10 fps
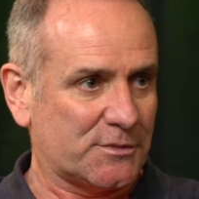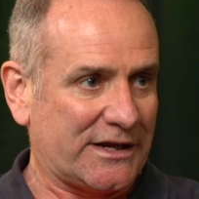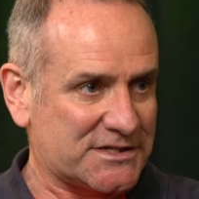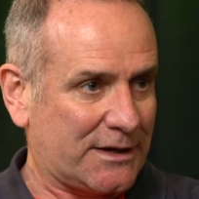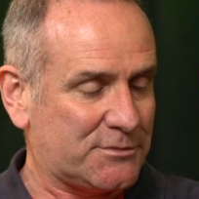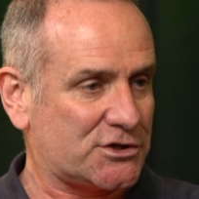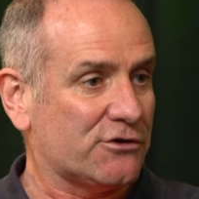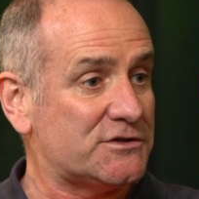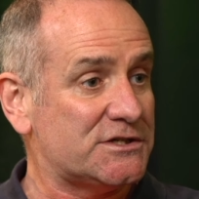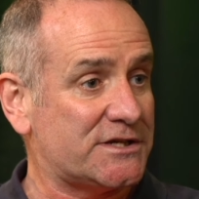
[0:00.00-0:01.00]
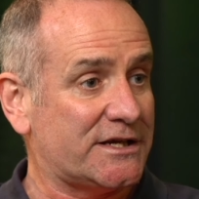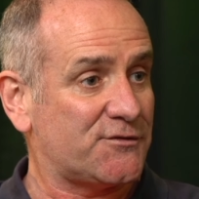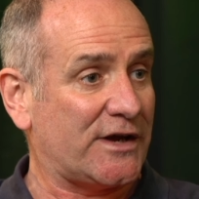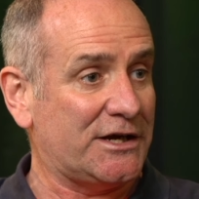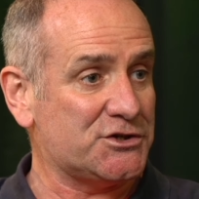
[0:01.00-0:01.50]
some kind of cybersecurity
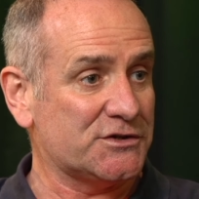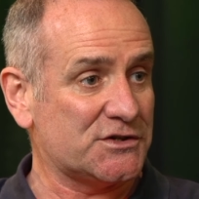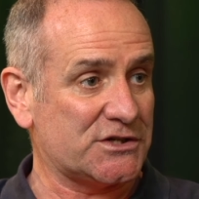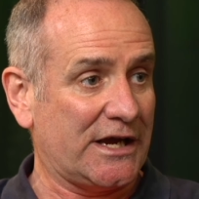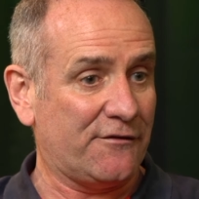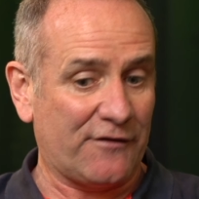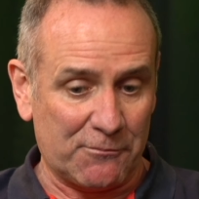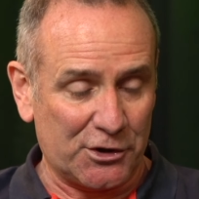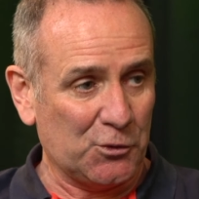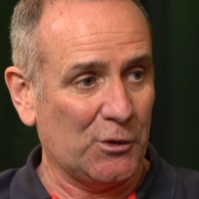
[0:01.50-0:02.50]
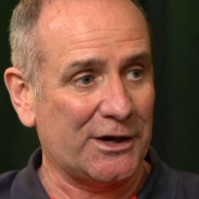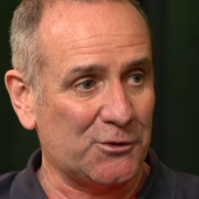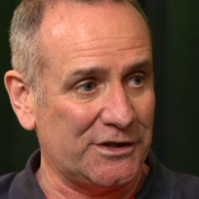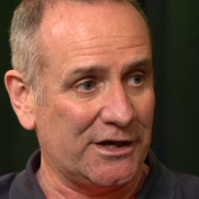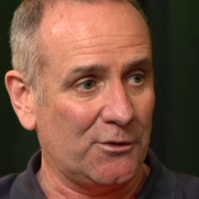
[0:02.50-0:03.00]
certification to say, if I'm going to
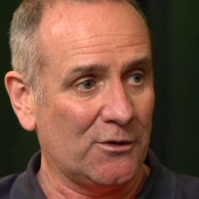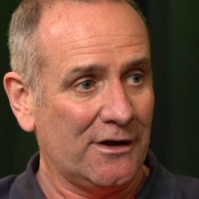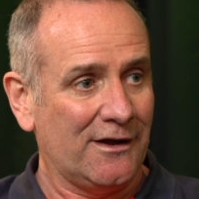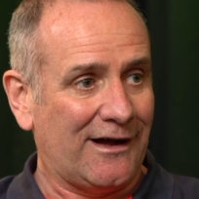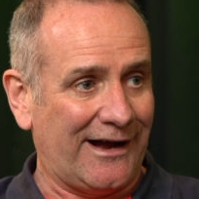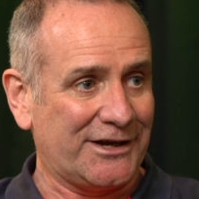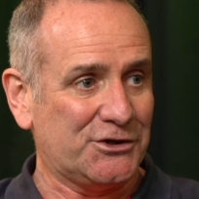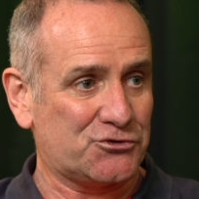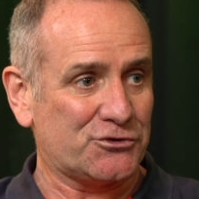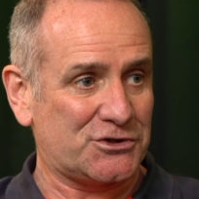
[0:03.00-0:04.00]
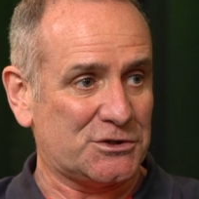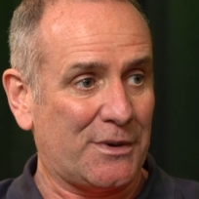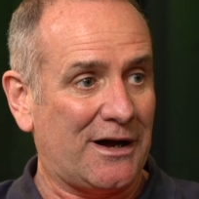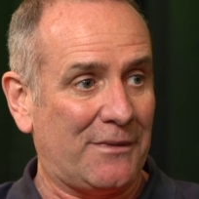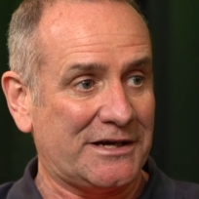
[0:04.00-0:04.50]
work with you, I can trust as
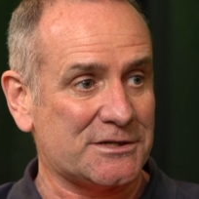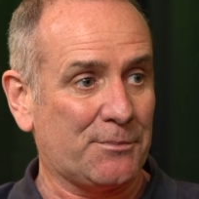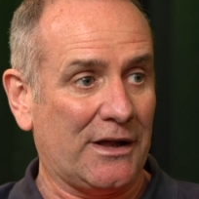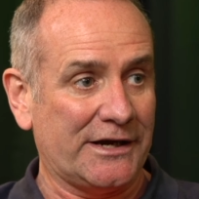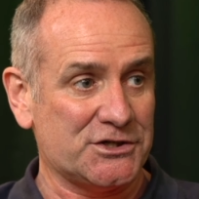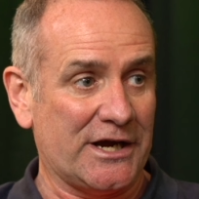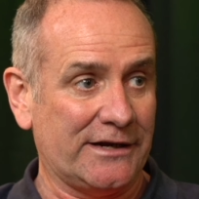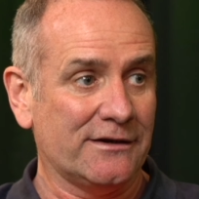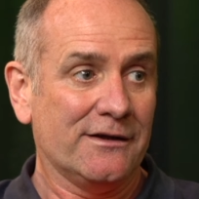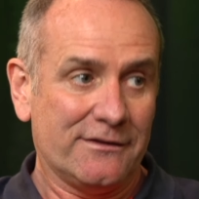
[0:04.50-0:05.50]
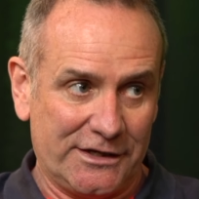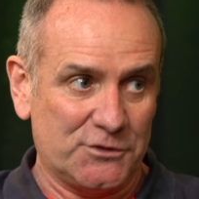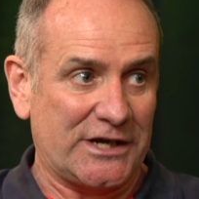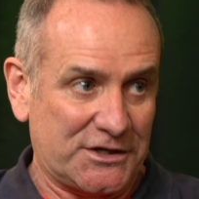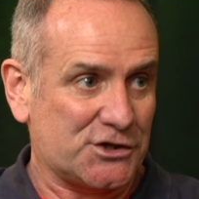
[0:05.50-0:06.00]
part of my supply chain that
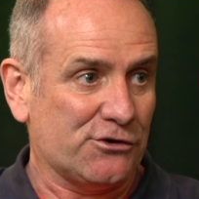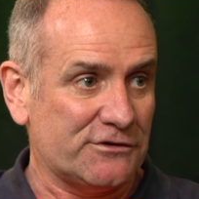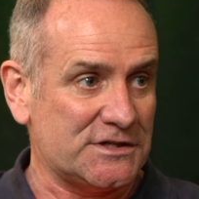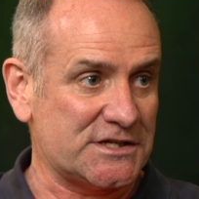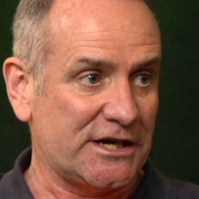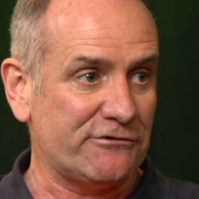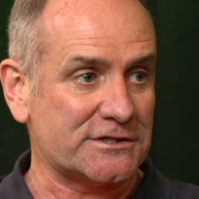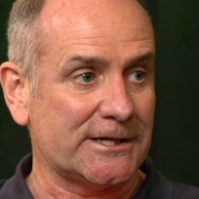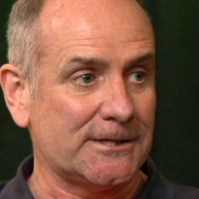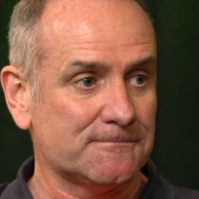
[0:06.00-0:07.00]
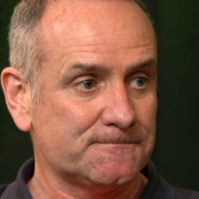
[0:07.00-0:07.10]
you take security seriously.